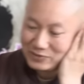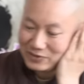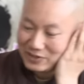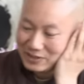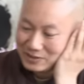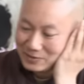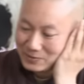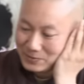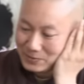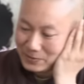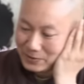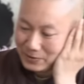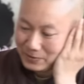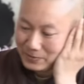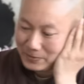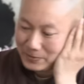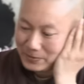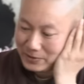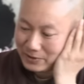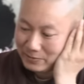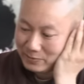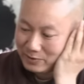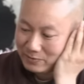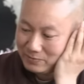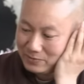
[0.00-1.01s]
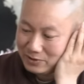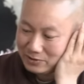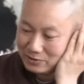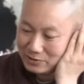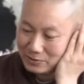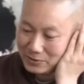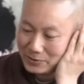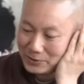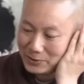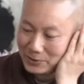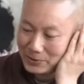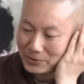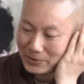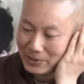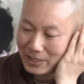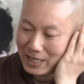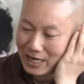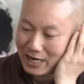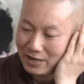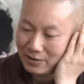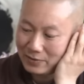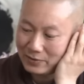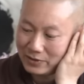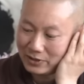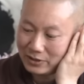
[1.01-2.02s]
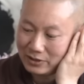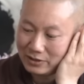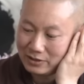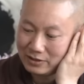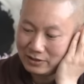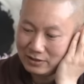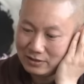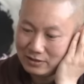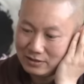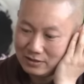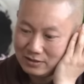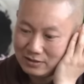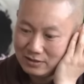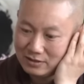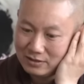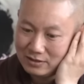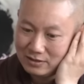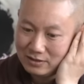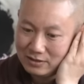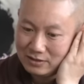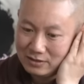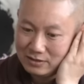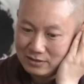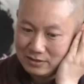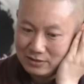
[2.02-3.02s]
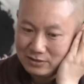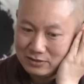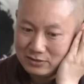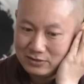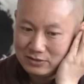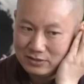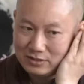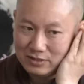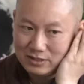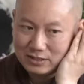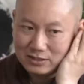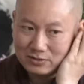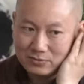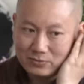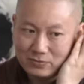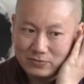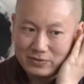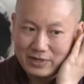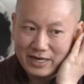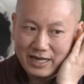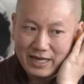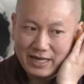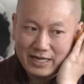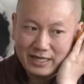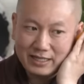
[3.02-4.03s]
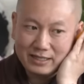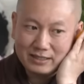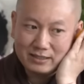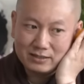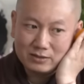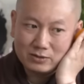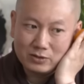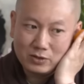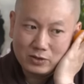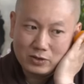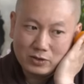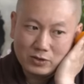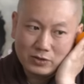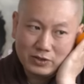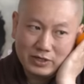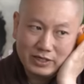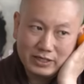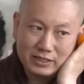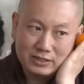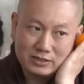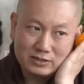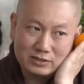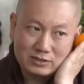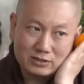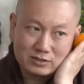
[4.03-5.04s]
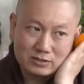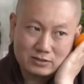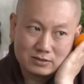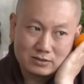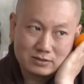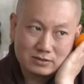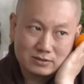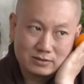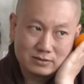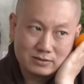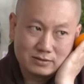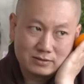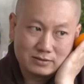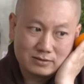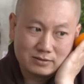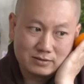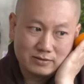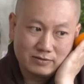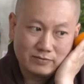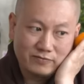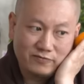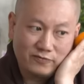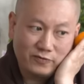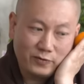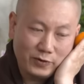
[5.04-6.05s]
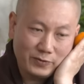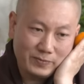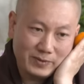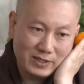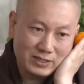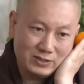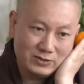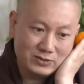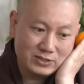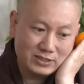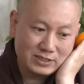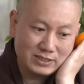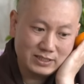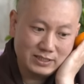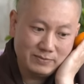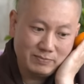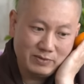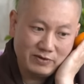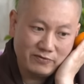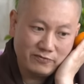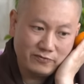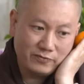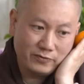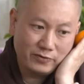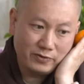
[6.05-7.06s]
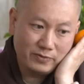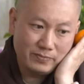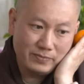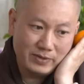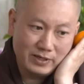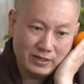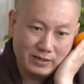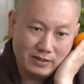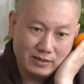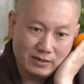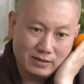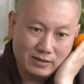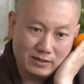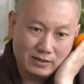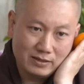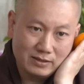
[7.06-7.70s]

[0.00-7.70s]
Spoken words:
transformed from a beautiful flower to this red, orange, form that you see before me,